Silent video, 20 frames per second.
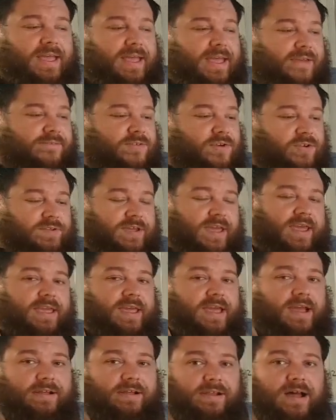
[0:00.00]
If you take
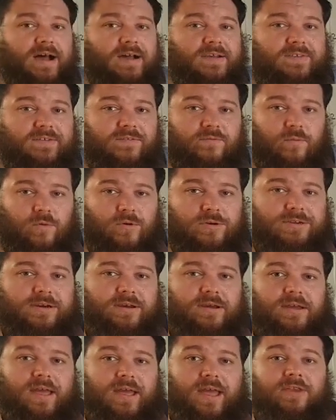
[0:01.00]
a glass of water
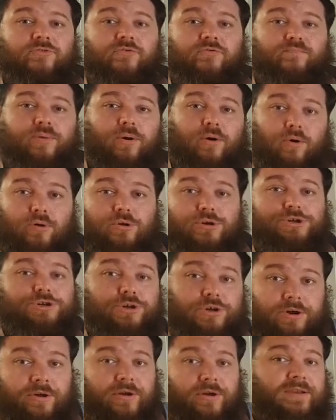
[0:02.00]
and pour
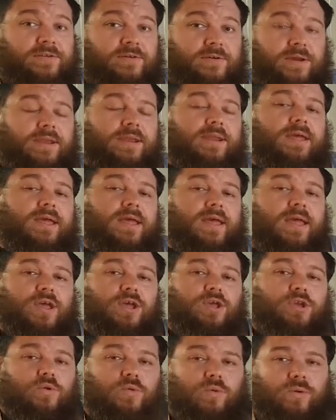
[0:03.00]
sugar into it,
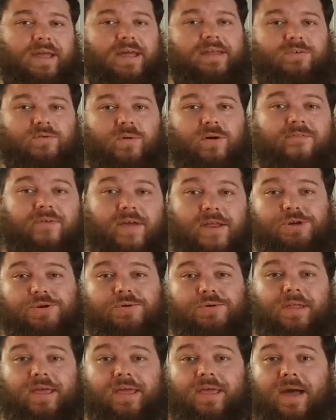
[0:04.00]
you'll get to
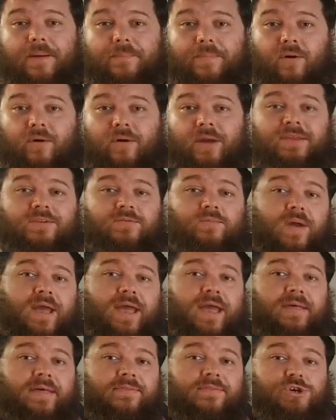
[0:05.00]
eventually a point
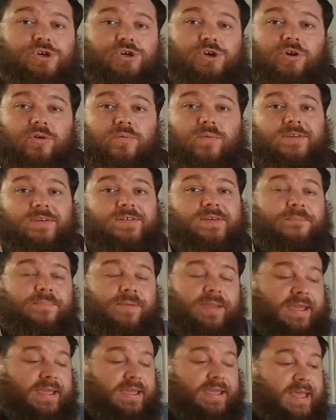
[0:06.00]
where the sugar will
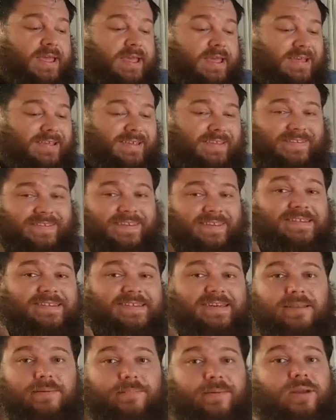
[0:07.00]
simply sit
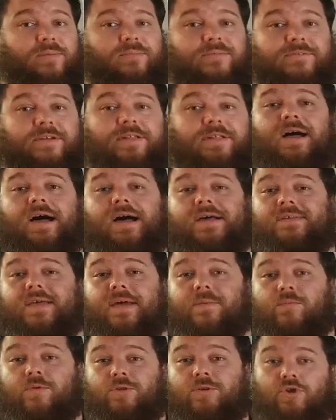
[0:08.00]
in the bottom of the glass
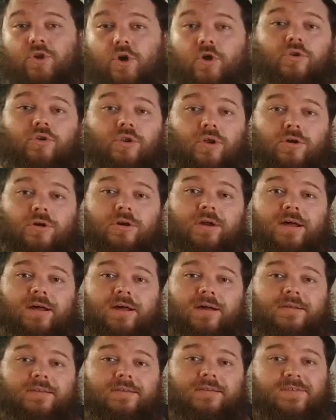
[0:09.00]
and will no
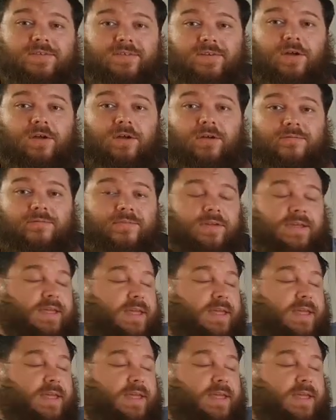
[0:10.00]
longer dissolve.